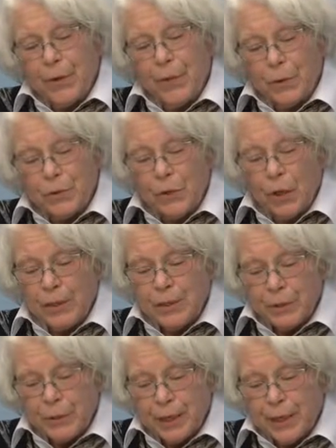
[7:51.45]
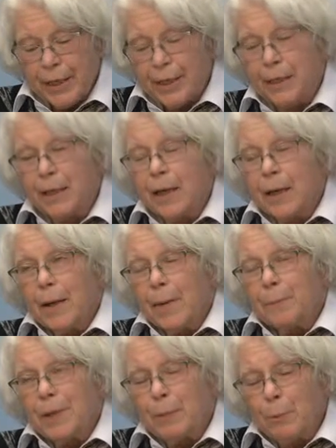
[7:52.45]
Those also can
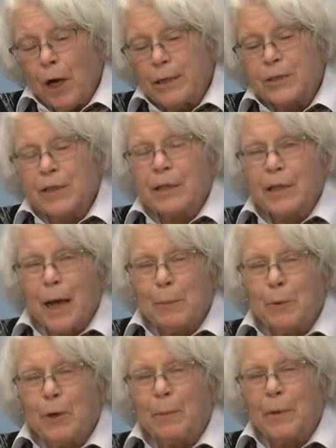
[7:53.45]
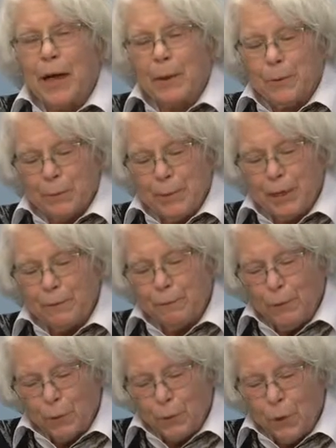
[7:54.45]
be brought to the library, but I would make a
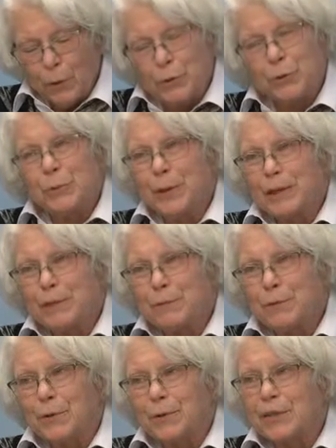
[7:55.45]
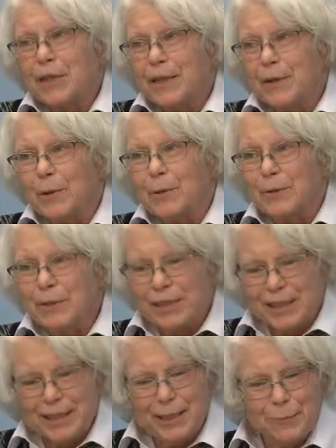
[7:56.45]
phone call to us first on those
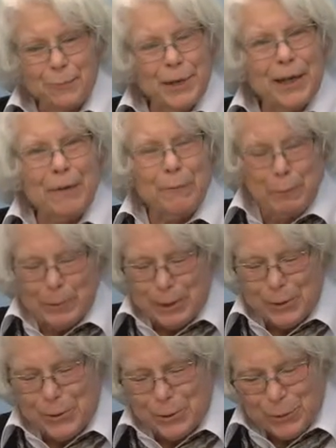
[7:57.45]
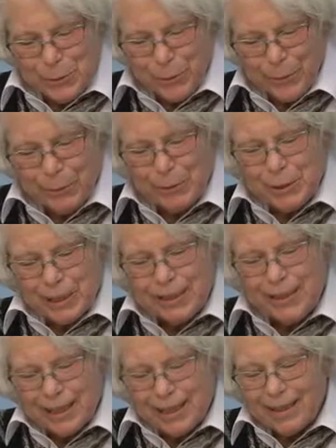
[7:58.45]
to see if we have a place to store them
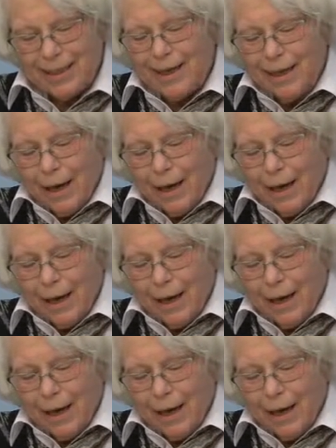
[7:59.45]
just yet.